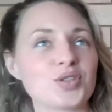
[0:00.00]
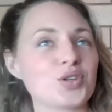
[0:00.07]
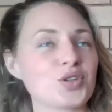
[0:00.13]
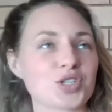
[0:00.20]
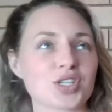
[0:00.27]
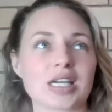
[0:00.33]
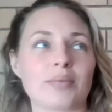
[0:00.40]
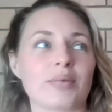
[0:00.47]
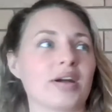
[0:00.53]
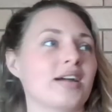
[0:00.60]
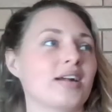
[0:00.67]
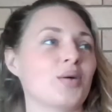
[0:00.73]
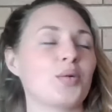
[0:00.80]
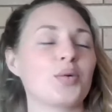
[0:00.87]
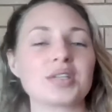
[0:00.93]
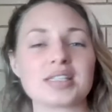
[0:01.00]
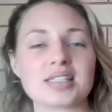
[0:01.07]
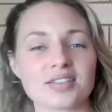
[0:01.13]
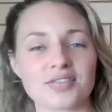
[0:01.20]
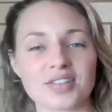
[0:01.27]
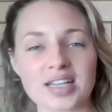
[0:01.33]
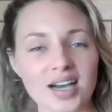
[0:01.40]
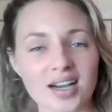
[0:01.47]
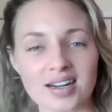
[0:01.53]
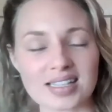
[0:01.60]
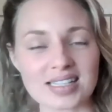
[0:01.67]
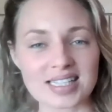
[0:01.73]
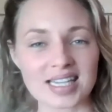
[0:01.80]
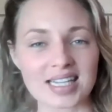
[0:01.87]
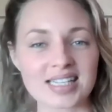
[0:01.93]
Usually we're in all these different
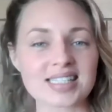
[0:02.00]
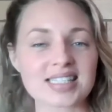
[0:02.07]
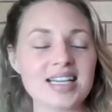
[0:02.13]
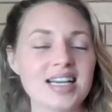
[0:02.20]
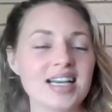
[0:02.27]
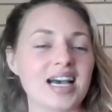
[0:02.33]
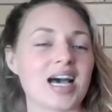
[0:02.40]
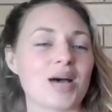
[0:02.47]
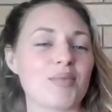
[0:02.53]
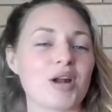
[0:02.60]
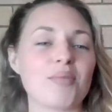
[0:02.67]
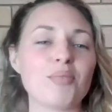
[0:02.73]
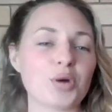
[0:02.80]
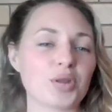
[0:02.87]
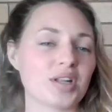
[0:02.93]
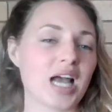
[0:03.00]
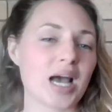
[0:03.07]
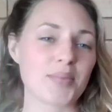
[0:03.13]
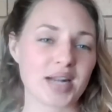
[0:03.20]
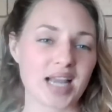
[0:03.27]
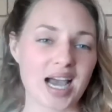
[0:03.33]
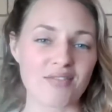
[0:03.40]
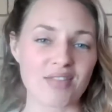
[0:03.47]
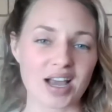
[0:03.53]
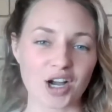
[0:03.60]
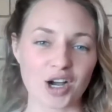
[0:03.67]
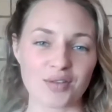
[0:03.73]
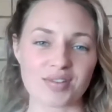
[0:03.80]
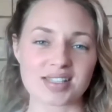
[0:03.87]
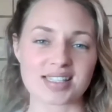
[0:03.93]
currencies, and I'm more than happy to have that
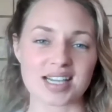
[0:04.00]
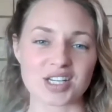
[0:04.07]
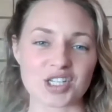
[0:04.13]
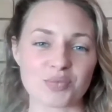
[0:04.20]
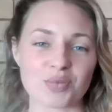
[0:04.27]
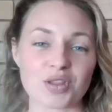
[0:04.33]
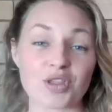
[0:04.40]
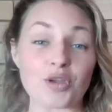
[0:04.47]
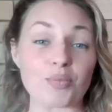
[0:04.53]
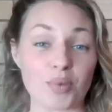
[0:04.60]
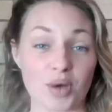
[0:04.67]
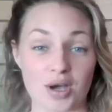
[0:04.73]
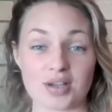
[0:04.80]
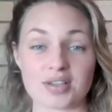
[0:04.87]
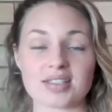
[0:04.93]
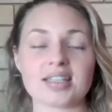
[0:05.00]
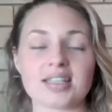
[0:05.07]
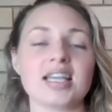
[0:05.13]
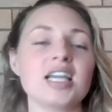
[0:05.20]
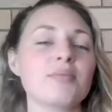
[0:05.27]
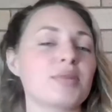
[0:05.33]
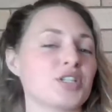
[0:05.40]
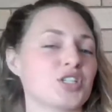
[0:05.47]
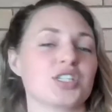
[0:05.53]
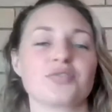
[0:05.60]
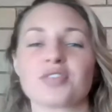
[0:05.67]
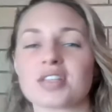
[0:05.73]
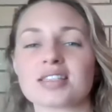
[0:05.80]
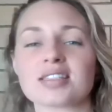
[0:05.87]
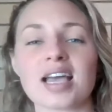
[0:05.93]
conversation with you personally, but just
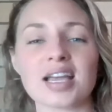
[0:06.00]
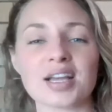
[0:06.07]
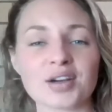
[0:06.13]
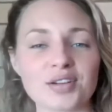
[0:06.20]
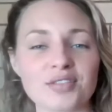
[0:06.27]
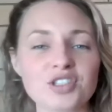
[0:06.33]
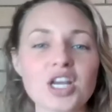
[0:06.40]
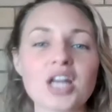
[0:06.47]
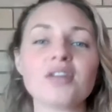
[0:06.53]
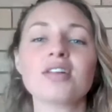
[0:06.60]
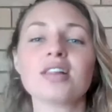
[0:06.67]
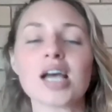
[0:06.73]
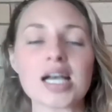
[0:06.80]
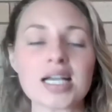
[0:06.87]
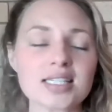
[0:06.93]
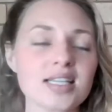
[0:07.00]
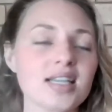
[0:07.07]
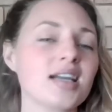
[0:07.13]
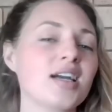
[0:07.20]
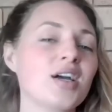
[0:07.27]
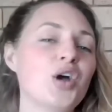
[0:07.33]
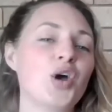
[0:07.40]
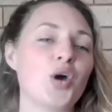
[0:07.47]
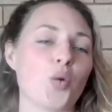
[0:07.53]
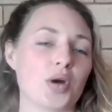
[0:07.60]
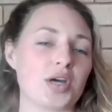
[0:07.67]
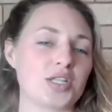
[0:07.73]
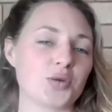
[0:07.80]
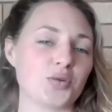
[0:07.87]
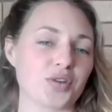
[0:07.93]
for the sake of generalizing,
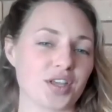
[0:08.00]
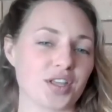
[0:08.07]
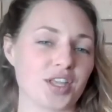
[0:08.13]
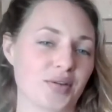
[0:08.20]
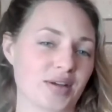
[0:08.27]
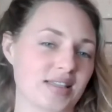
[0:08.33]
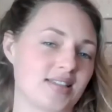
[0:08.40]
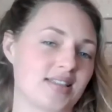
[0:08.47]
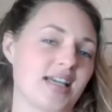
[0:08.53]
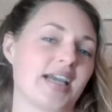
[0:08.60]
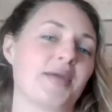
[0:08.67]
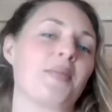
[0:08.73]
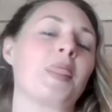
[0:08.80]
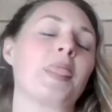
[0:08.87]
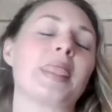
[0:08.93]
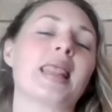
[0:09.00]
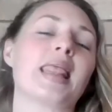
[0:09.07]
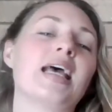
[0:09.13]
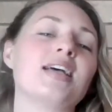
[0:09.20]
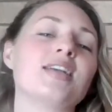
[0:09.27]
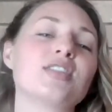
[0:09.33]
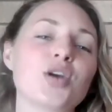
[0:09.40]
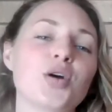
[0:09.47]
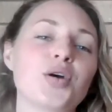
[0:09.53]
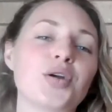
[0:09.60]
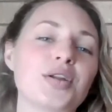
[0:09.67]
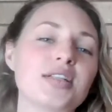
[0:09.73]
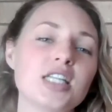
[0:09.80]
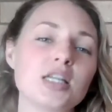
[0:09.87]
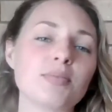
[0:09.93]
we're talking USD. So
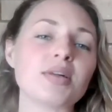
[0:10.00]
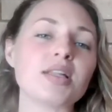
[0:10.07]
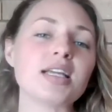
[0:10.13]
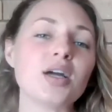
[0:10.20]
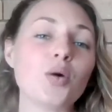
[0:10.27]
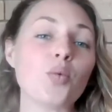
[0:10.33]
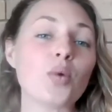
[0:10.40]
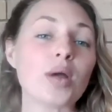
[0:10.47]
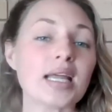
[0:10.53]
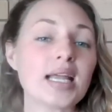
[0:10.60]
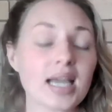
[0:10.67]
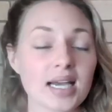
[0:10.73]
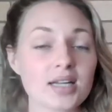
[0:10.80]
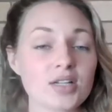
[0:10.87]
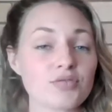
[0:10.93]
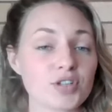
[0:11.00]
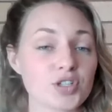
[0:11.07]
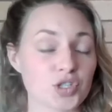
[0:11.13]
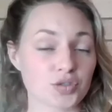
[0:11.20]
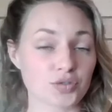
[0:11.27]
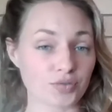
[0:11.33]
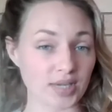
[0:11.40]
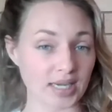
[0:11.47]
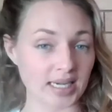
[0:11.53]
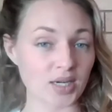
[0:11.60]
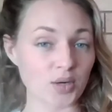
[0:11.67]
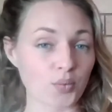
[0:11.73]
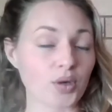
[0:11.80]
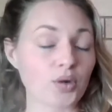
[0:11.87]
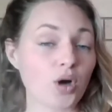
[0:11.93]
typically a weekend
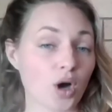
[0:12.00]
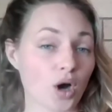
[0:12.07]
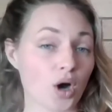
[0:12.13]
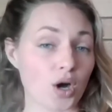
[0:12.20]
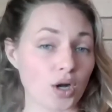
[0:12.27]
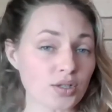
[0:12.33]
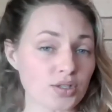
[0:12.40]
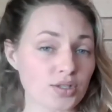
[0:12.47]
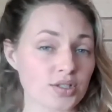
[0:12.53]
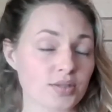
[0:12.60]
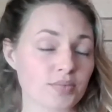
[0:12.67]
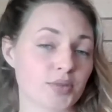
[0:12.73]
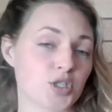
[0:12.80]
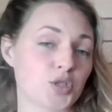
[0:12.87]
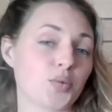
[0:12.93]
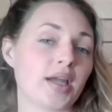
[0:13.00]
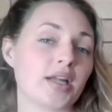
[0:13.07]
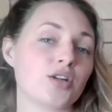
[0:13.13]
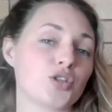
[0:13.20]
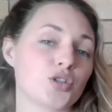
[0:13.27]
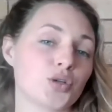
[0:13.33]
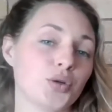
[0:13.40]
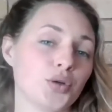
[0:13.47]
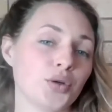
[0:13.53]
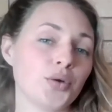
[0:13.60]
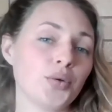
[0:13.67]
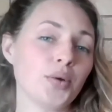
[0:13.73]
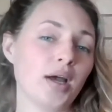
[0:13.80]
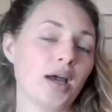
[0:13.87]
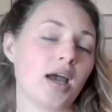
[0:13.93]
retreat will cost between
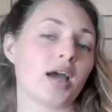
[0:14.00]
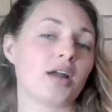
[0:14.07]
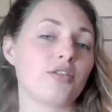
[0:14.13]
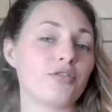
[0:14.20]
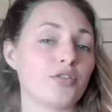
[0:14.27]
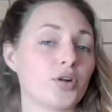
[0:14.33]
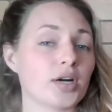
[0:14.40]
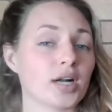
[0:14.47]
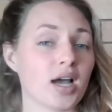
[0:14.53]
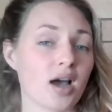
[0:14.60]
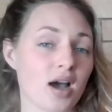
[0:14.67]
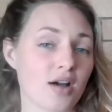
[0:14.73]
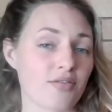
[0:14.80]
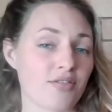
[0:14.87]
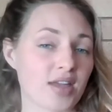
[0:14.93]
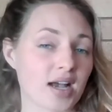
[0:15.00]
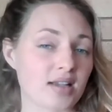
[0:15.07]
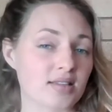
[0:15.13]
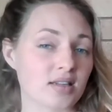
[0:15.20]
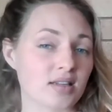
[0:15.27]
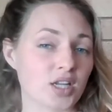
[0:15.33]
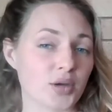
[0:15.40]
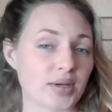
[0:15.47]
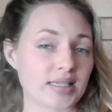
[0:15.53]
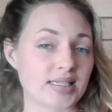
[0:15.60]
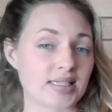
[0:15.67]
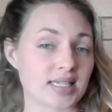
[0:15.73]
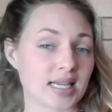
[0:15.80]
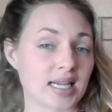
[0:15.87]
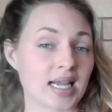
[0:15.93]
$2,000 and $4,500
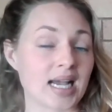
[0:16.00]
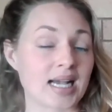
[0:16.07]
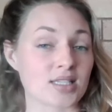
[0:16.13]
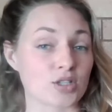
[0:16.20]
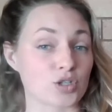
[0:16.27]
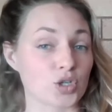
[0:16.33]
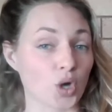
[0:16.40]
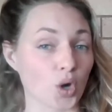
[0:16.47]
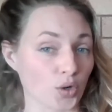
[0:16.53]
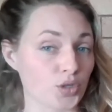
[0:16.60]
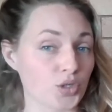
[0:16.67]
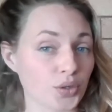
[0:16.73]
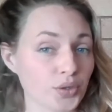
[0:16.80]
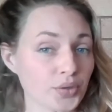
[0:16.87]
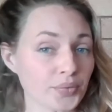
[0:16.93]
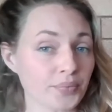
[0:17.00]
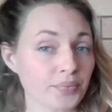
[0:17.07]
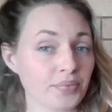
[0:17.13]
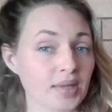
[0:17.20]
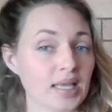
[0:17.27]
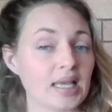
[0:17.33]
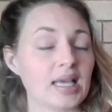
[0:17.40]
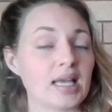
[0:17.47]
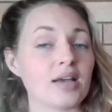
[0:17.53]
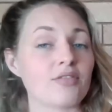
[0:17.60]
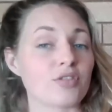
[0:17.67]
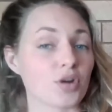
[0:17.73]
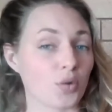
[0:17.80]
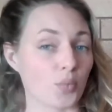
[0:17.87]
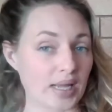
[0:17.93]
USD as a total
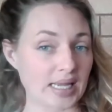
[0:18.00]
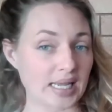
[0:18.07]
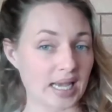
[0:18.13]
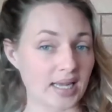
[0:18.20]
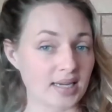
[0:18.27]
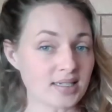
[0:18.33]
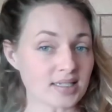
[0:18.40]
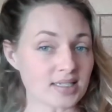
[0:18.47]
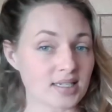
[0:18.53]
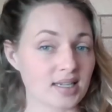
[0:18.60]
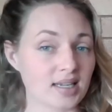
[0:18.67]
for a weekend.